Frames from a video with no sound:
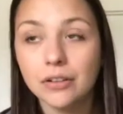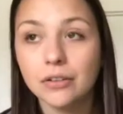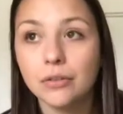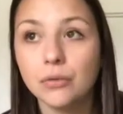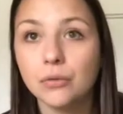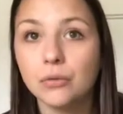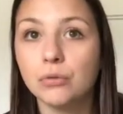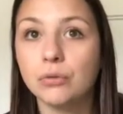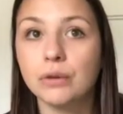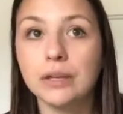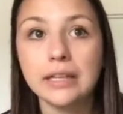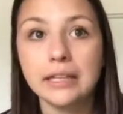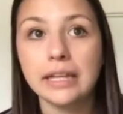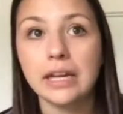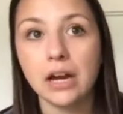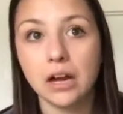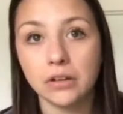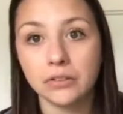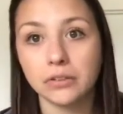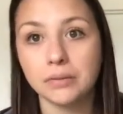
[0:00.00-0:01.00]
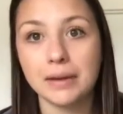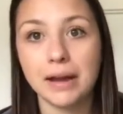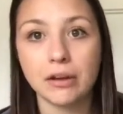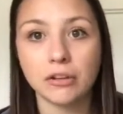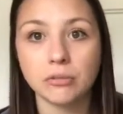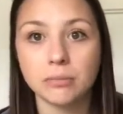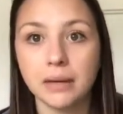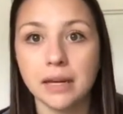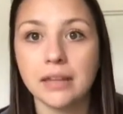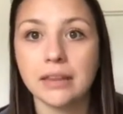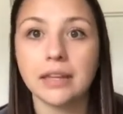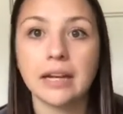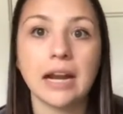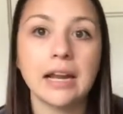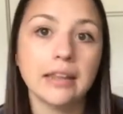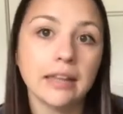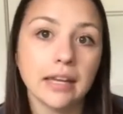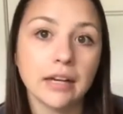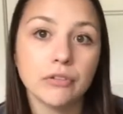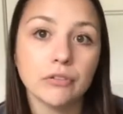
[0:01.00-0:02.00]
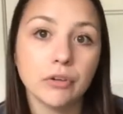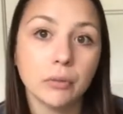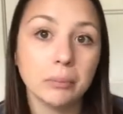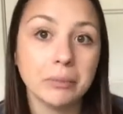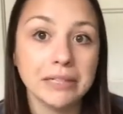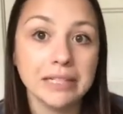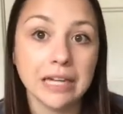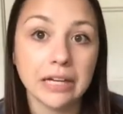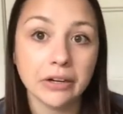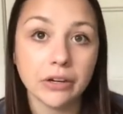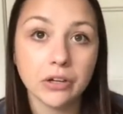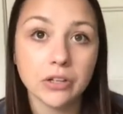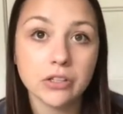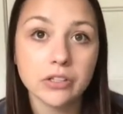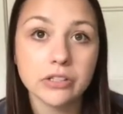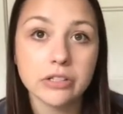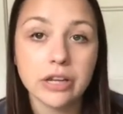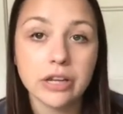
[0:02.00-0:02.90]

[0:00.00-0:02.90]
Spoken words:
really awesome houseplant that I think for beginners